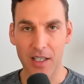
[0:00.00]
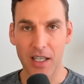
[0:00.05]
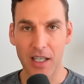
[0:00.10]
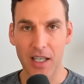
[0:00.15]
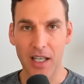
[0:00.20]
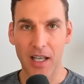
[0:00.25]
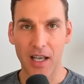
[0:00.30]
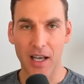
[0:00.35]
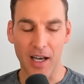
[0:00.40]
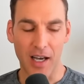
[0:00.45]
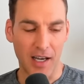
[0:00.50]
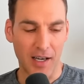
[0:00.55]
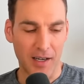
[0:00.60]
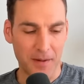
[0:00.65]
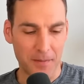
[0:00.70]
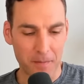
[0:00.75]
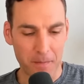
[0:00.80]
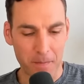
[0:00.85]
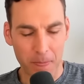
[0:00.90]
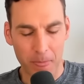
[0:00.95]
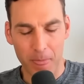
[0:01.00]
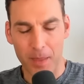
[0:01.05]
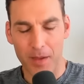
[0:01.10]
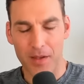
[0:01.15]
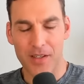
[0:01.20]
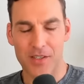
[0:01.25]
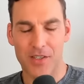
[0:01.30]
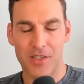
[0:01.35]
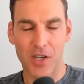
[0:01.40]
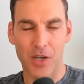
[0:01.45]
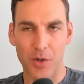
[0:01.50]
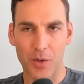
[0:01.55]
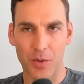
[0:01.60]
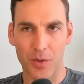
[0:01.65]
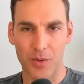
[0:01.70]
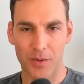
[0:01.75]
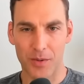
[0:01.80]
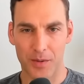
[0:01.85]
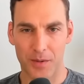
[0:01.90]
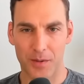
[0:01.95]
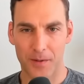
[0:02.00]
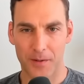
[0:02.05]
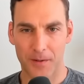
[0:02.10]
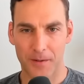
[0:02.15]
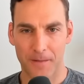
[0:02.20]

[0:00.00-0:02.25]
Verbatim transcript: Oh, nice. Um, it's so satisfying. So,